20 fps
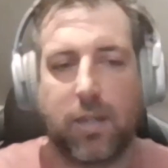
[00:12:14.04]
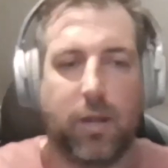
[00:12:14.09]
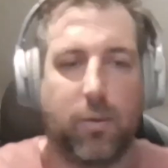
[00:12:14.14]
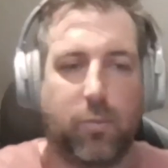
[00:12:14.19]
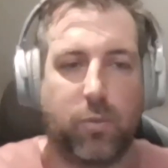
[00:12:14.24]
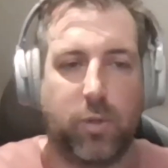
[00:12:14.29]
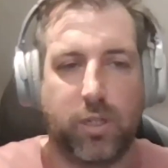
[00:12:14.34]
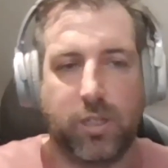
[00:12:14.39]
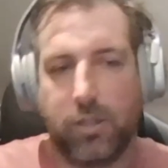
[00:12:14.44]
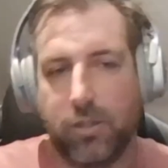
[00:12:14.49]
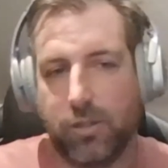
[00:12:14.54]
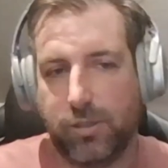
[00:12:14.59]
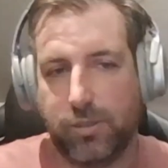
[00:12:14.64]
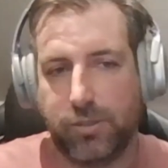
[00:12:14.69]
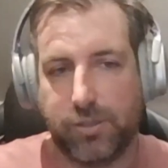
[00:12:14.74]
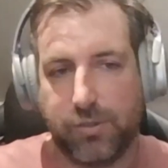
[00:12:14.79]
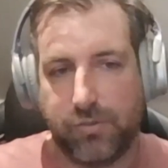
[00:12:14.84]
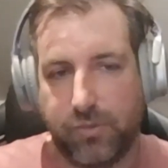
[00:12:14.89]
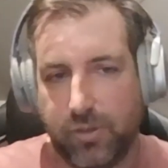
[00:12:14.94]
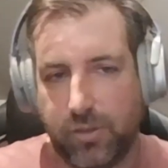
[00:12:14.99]
And we
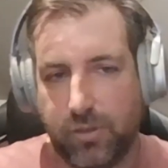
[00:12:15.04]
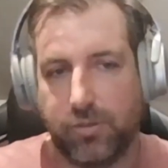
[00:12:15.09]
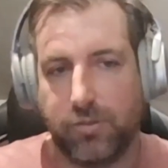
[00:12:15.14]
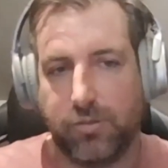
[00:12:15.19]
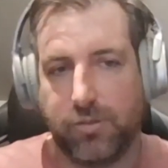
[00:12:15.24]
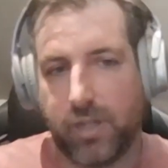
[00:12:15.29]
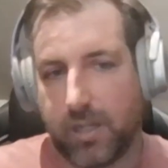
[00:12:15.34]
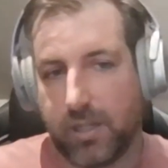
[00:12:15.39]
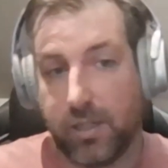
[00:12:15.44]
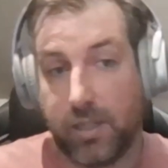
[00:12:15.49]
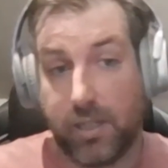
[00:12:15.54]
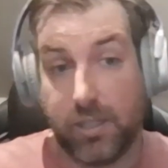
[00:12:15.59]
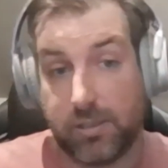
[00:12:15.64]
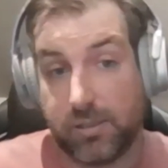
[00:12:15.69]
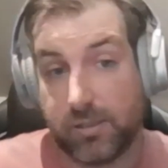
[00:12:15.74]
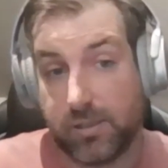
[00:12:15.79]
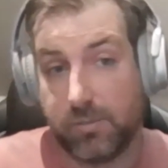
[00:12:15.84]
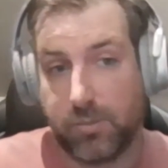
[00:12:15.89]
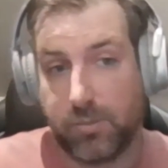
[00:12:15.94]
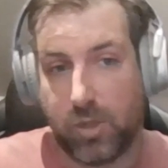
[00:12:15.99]
use a few
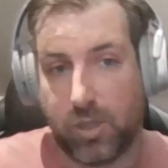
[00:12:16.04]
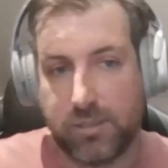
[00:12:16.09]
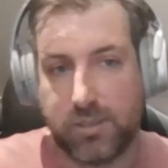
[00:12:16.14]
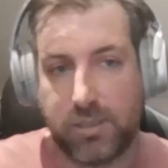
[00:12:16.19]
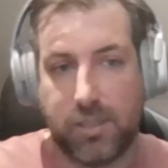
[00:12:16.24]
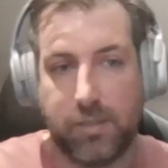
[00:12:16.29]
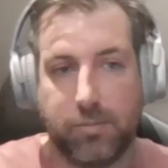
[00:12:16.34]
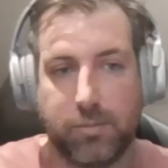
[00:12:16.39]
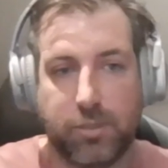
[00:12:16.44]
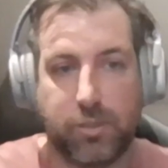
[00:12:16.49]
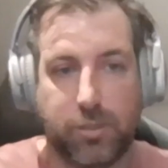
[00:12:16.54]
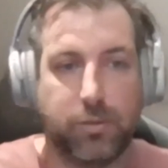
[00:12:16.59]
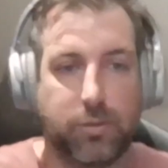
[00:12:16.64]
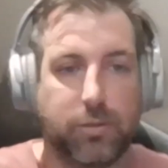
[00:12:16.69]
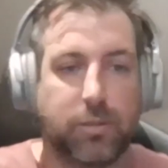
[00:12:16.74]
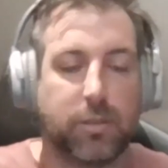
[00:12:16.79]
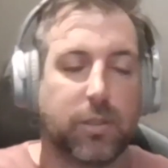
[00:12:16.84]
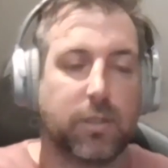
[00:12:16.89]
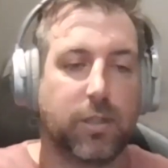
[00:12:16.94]
techniques that my team do.